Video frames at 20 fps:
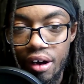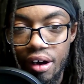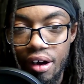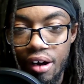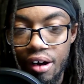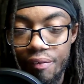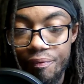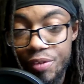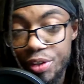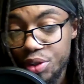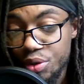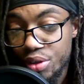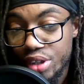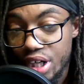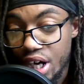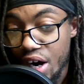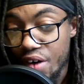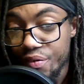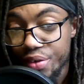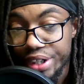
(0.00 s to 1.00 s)
a video
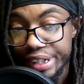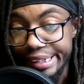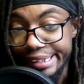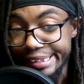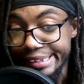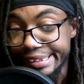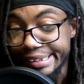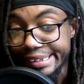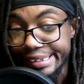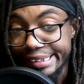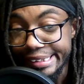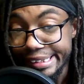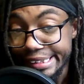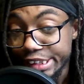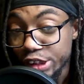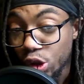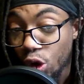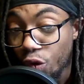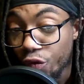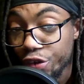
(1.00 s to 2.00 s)
covering this
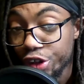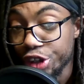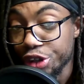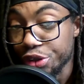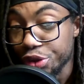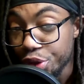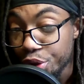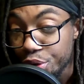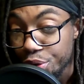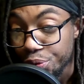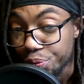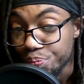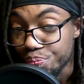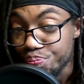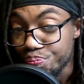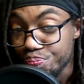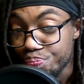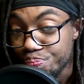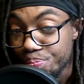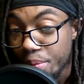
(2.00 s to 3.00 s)
is overdue,
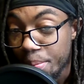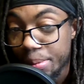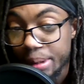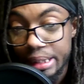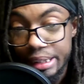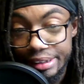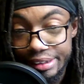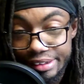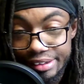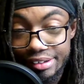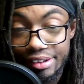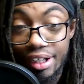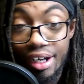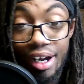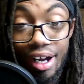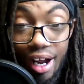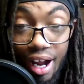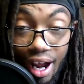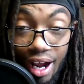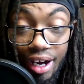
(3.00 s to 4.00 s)
but listen,
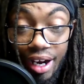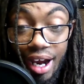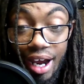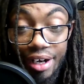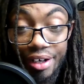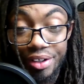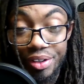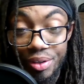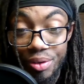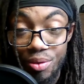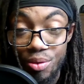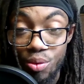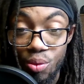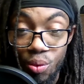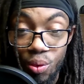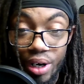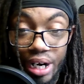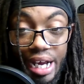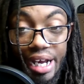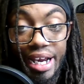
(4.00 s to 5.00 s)
I gotta do
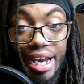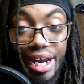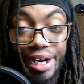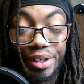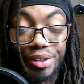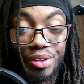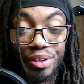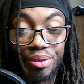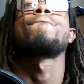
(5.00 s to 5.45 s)
what I gotta do.